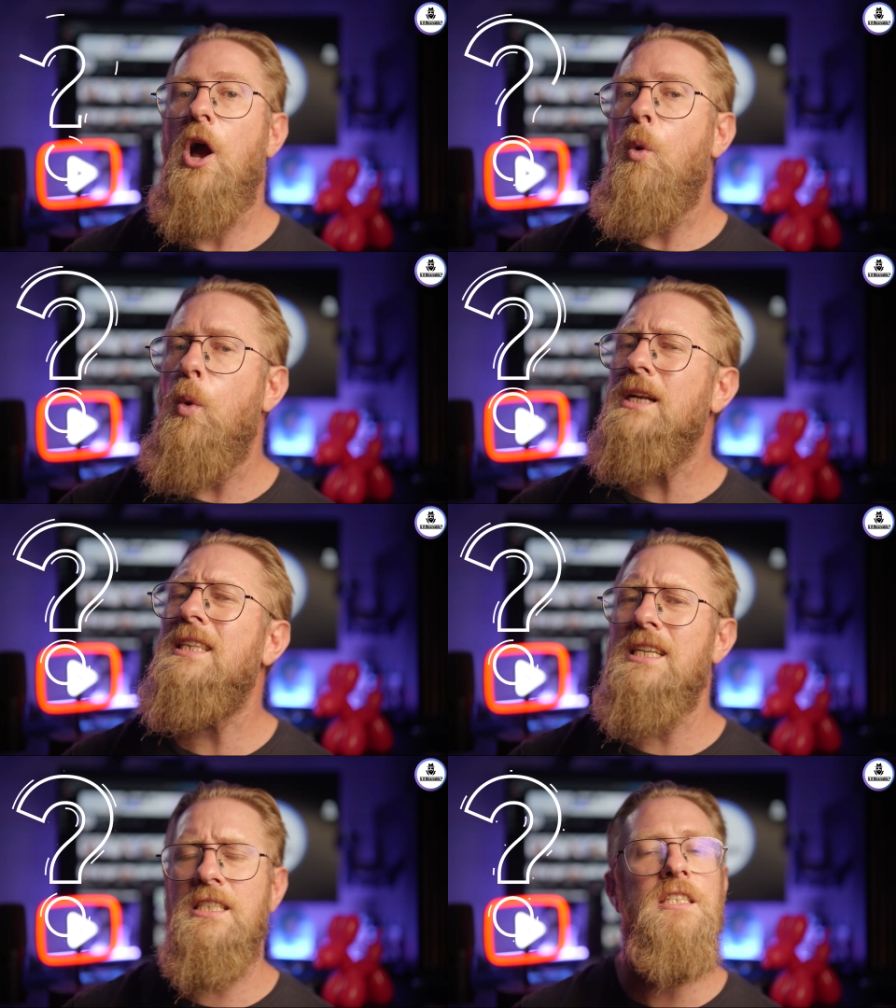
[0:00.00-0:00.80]

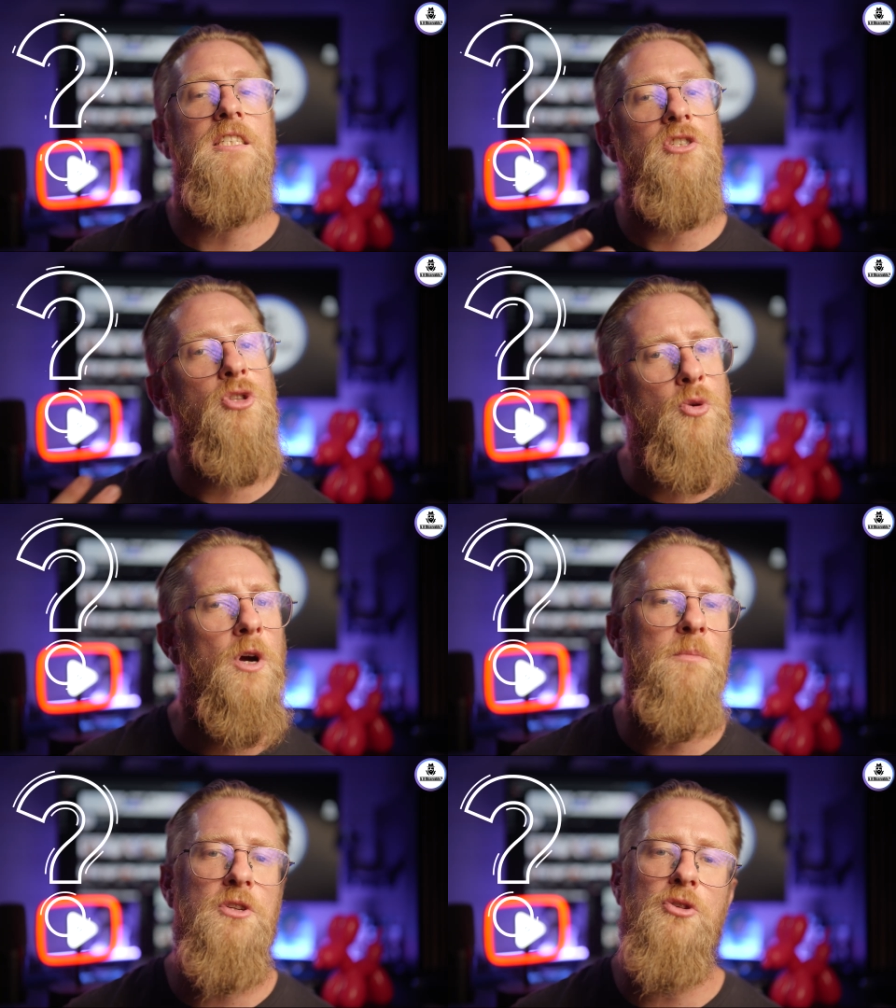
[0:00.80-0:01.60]
What does this new
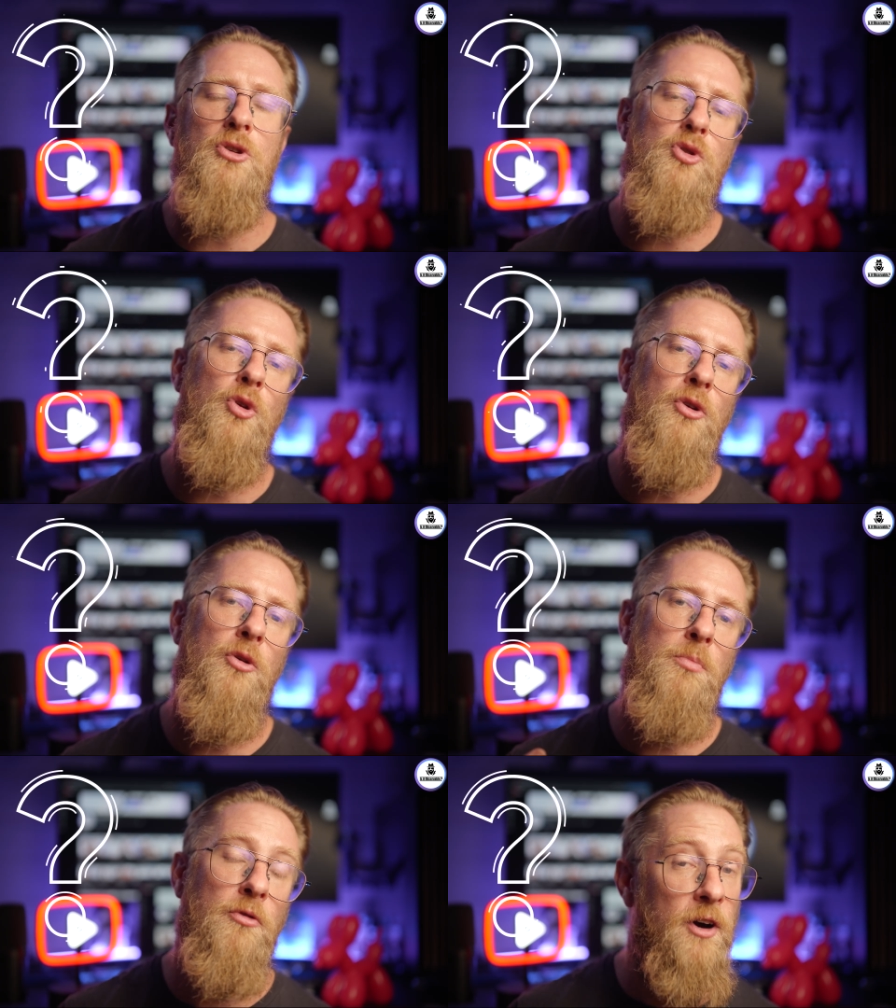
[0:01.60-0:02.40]
admission controller
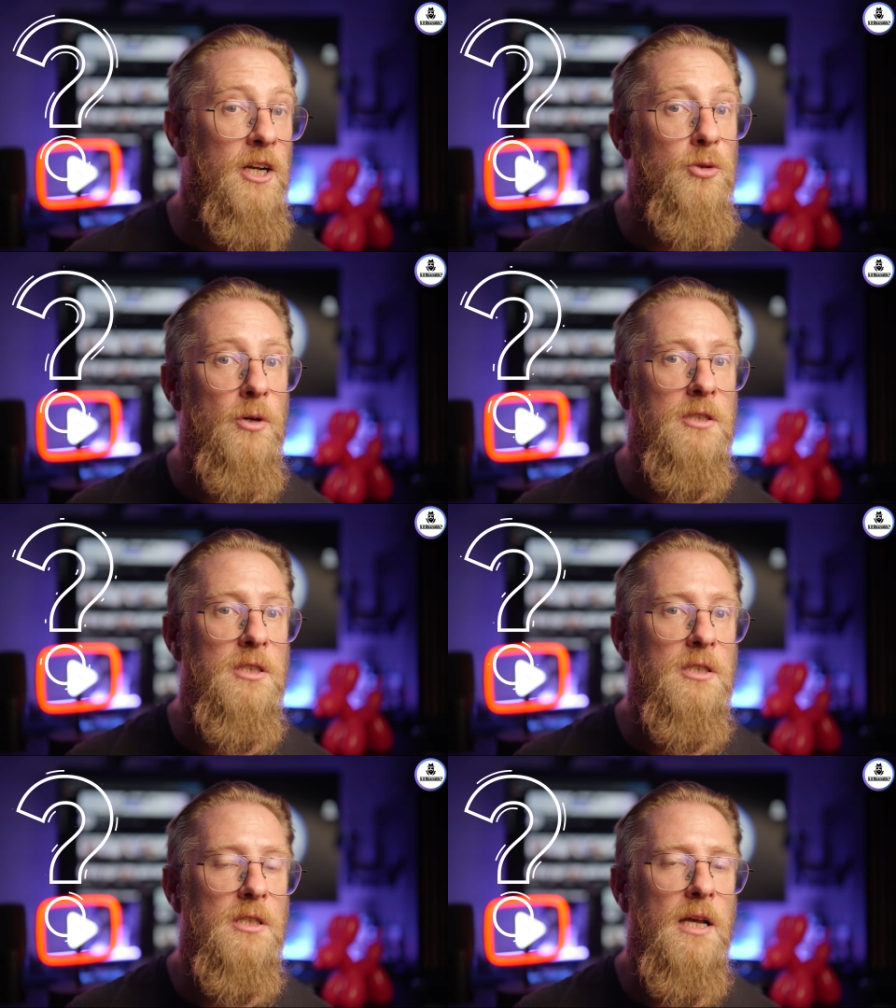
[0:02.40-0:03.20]
provide to
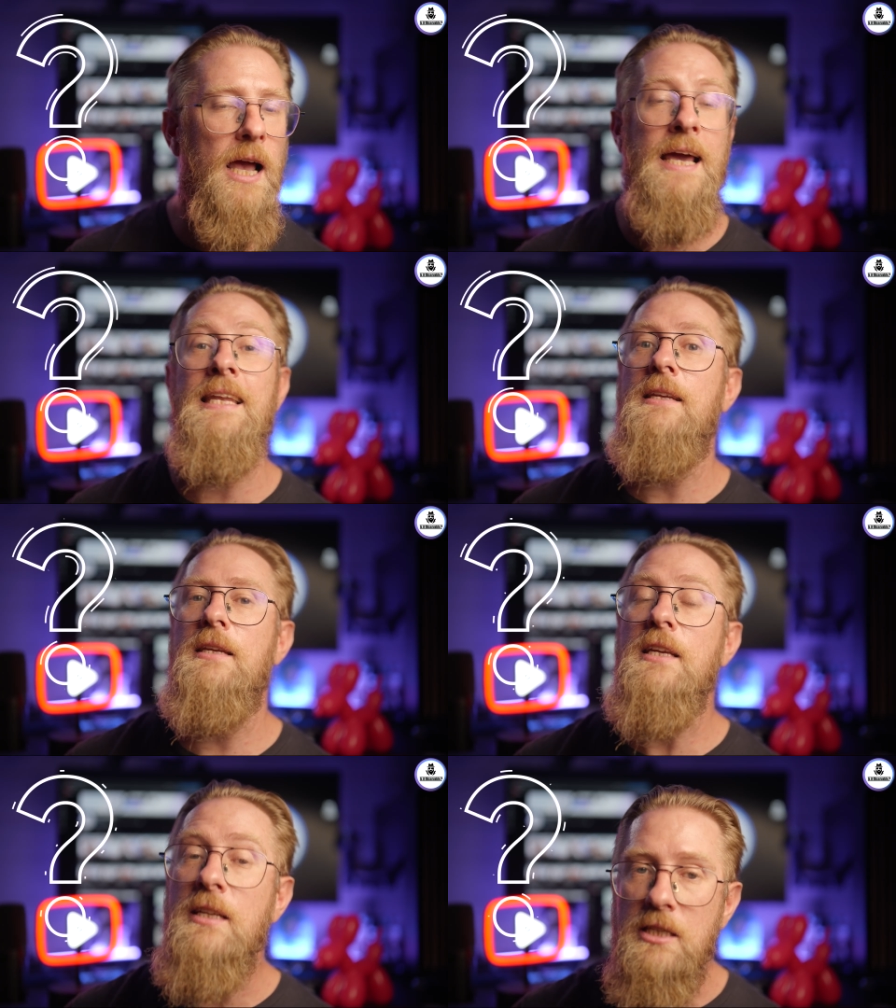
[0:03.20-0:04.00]
us, and
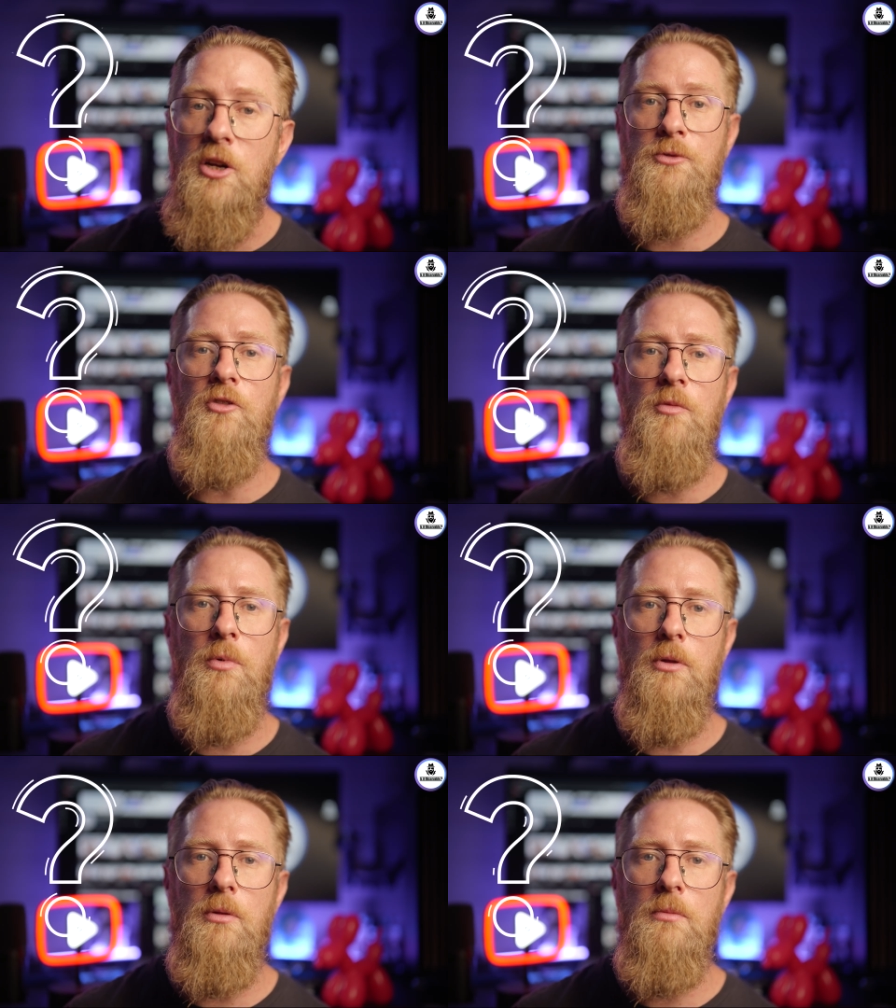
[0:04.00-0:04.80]
is it
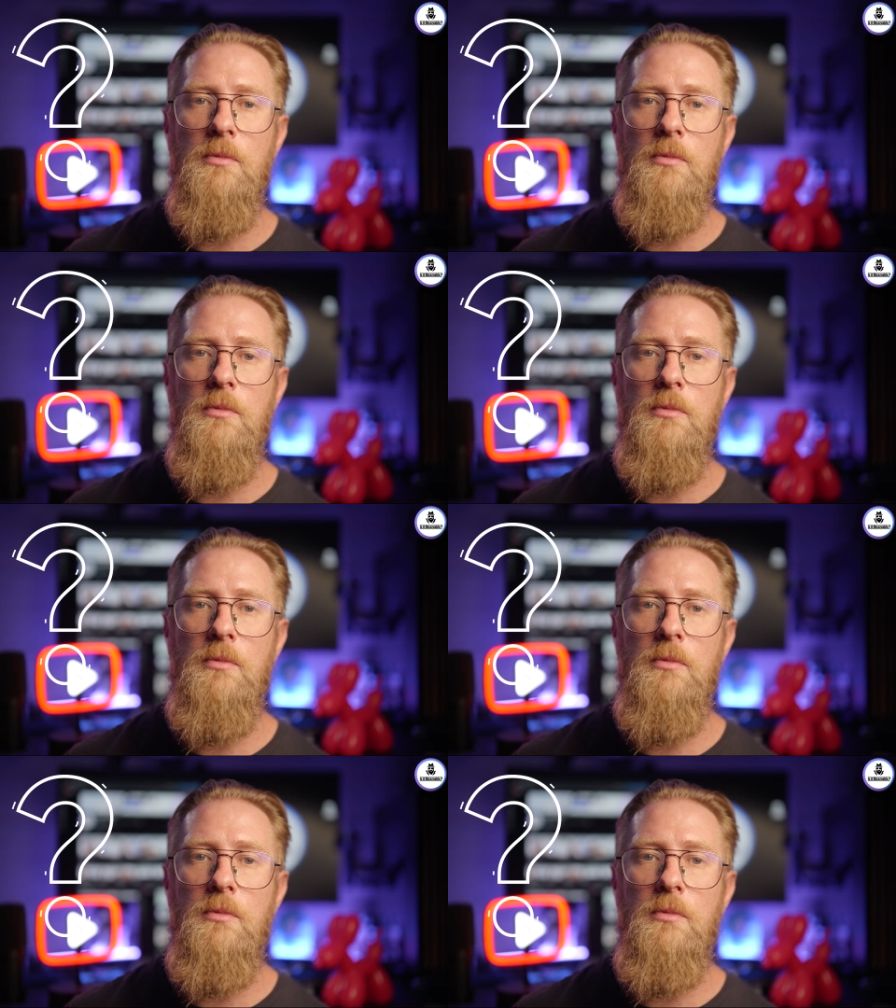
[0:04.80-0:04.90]
observable?